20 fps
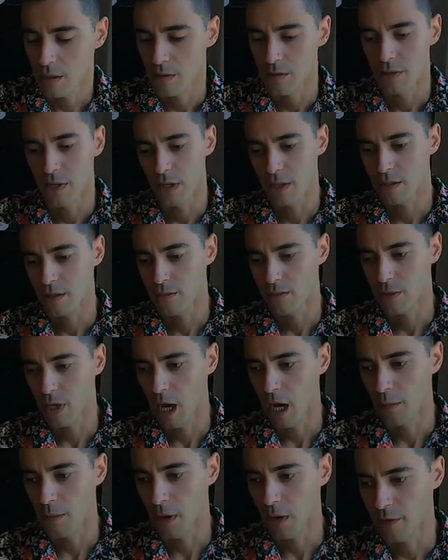You take some
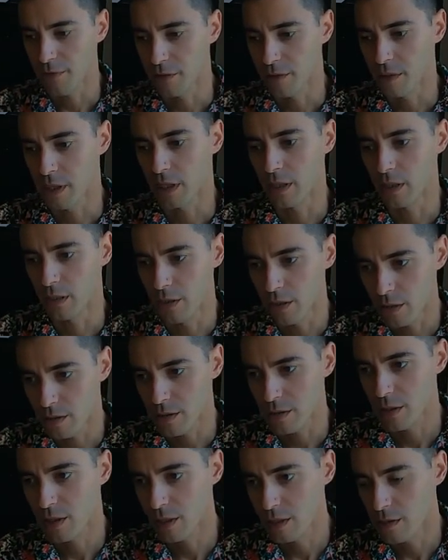time off. You take a little
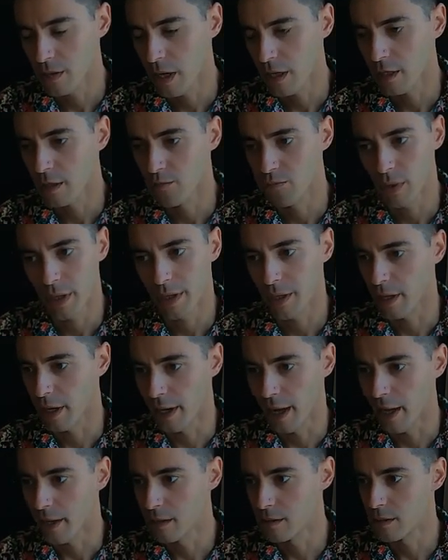teeny tiny break, and I
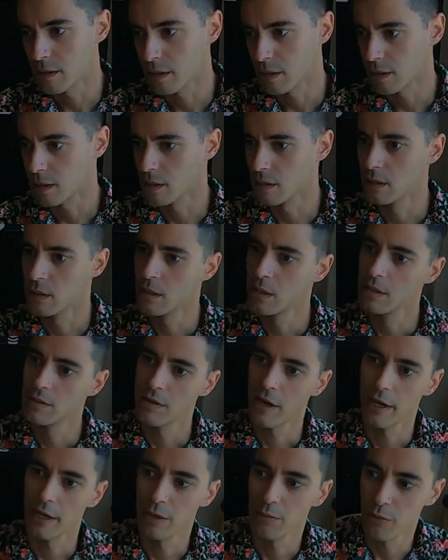hadn't taken a
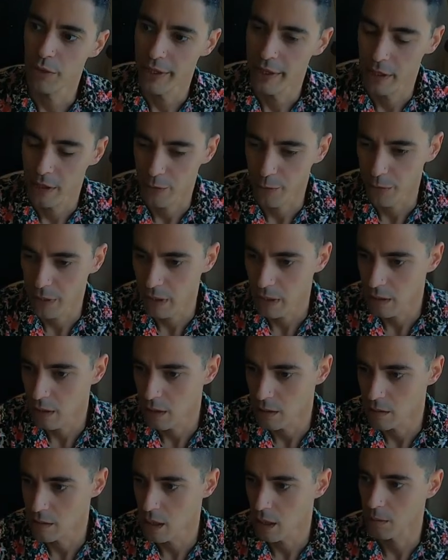tiny break in a really
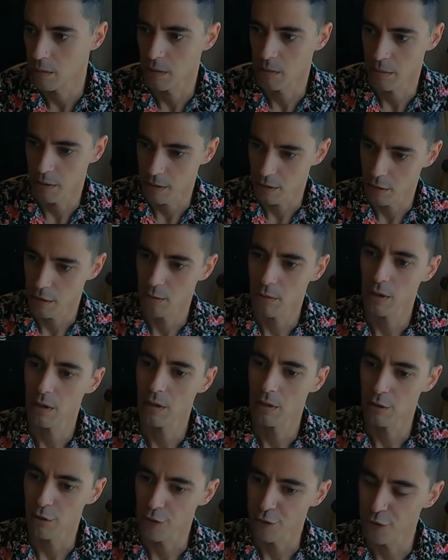long time. I'm like, you know
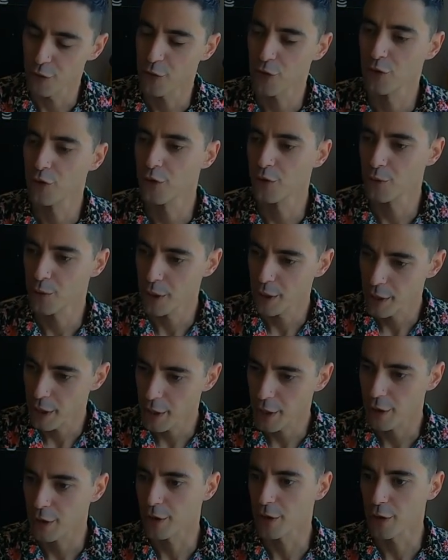what? You feel good right now.
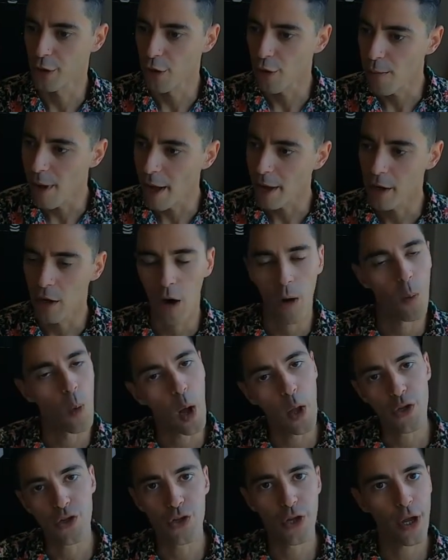You're going to go back on
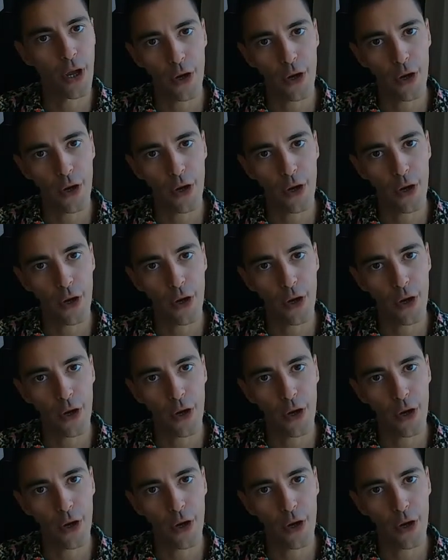Wednesday.